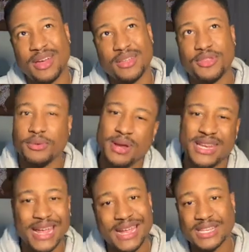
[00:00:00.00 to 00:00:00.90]
3
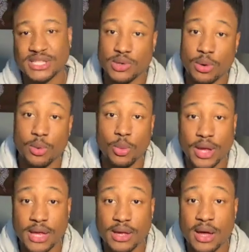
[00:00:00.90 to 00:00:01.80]
days to a
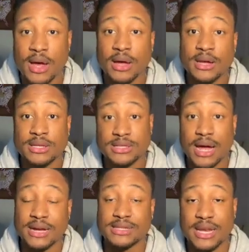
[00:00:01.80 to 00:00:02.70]
week, stocks